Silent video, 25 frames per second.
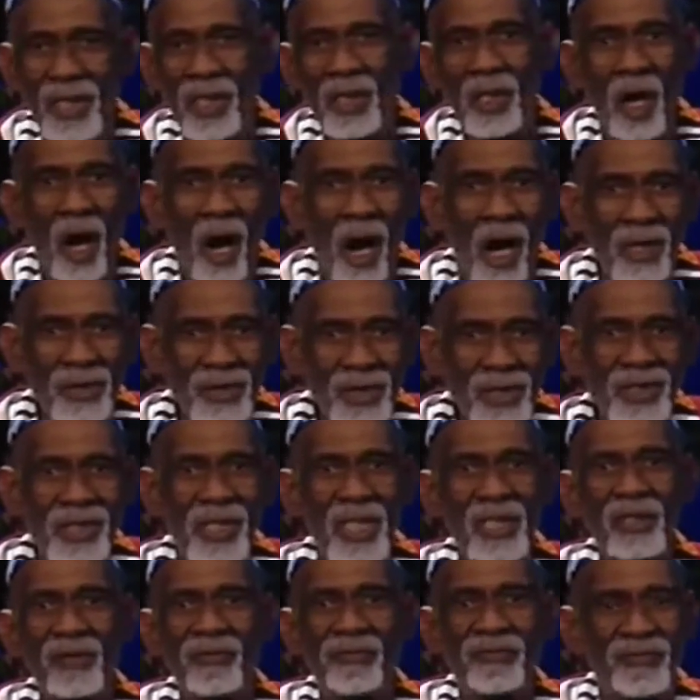in the gardens
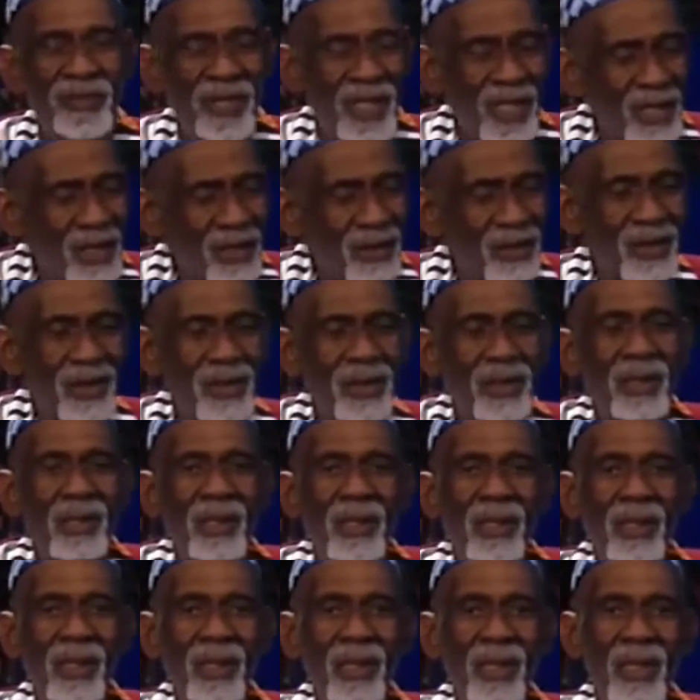and the fields,
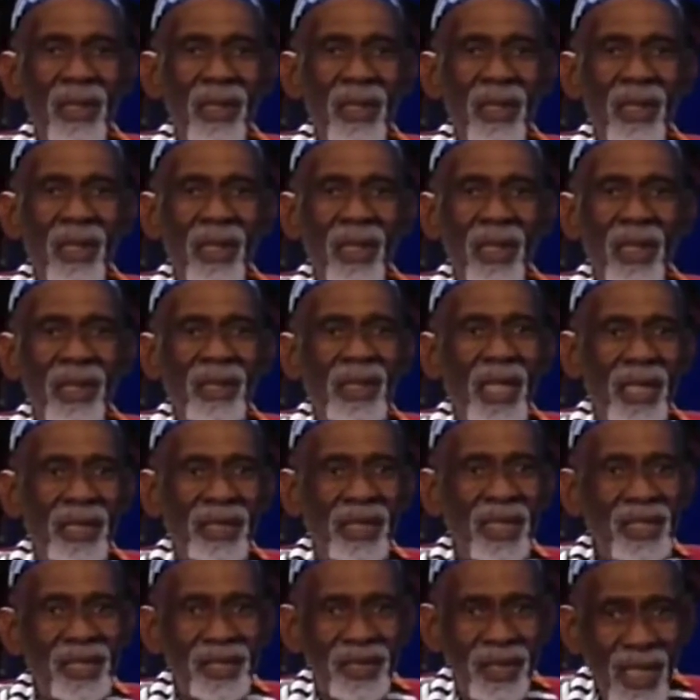that
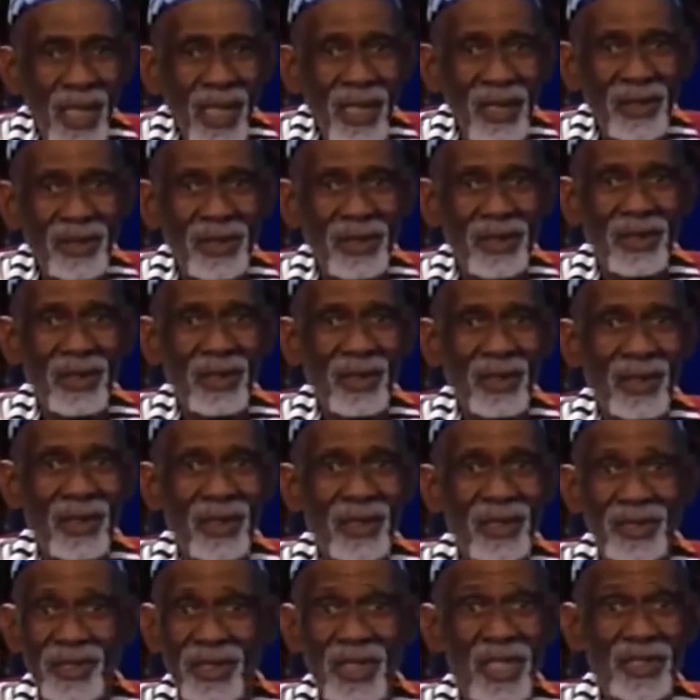these things,
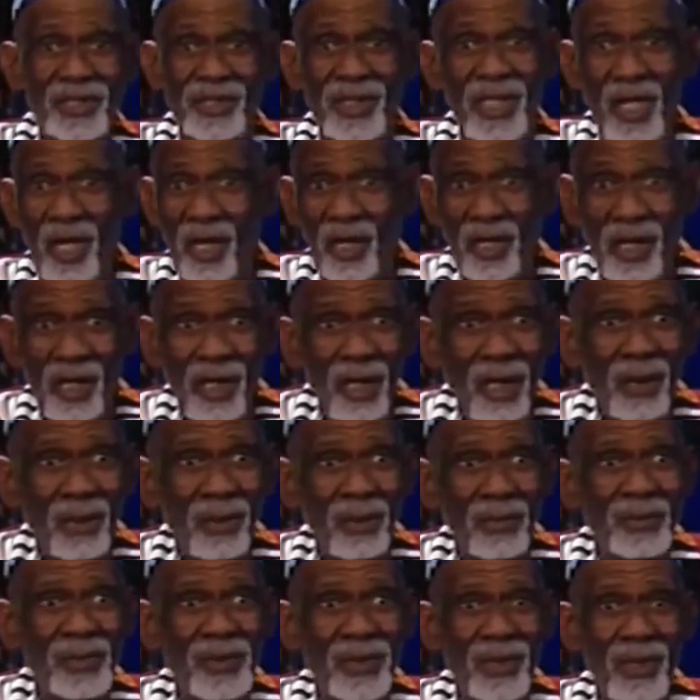since they are
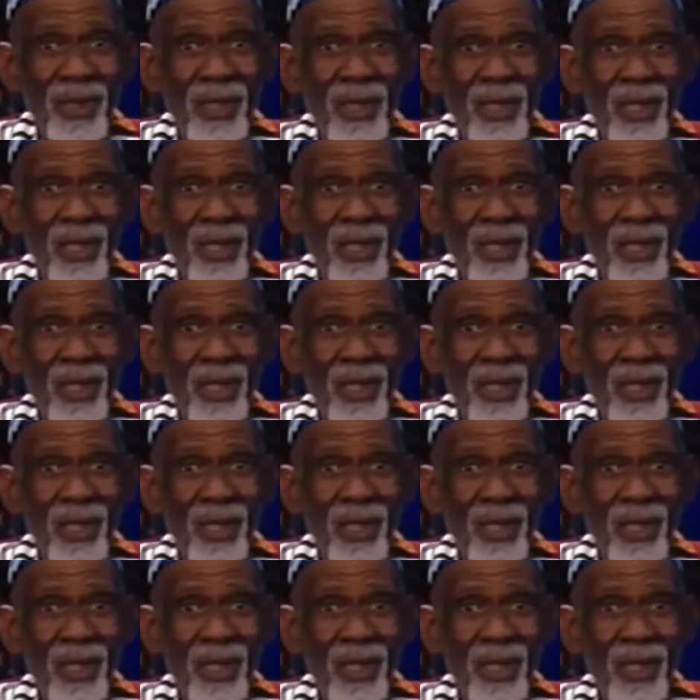herbs,